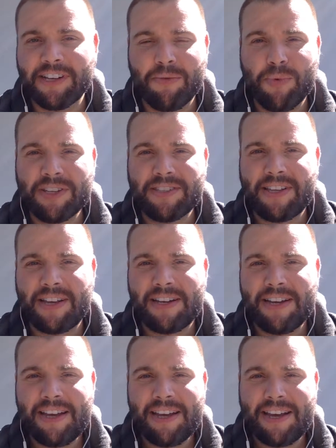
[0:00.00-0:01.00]
And once that
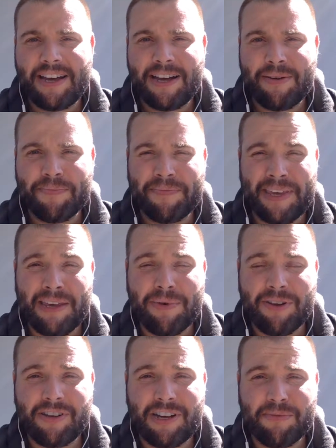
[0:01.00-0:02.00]

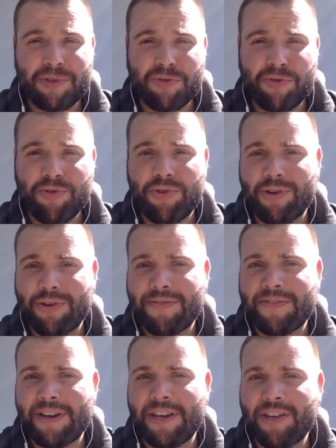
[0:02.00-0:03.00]
email comes through
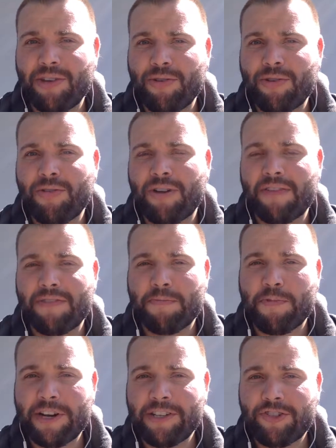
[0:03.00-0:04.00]
notifying you of a
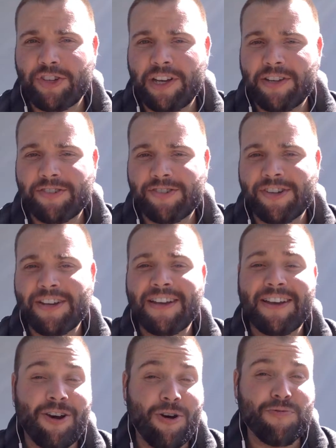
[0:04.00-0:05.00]
price change,
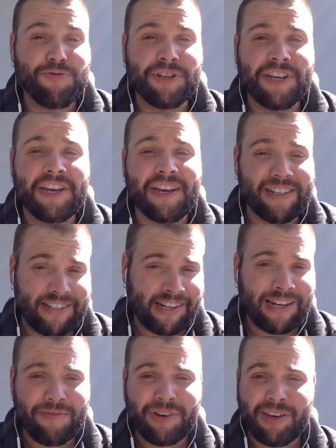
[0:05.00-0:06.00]
hopefully a
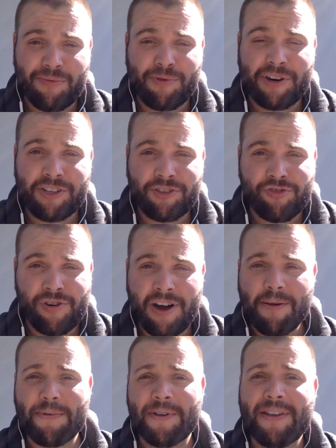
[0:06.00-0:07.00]
significant price
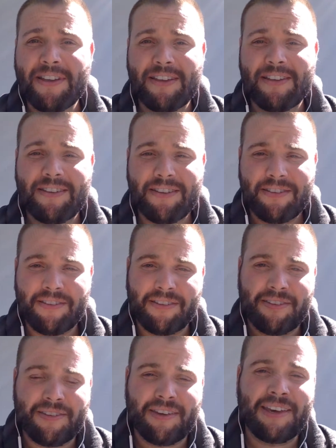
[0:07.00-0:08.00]
drop,
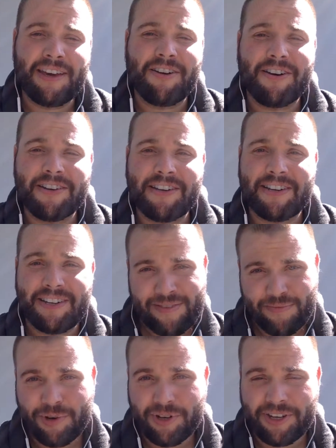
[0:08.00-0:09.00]
get on it and book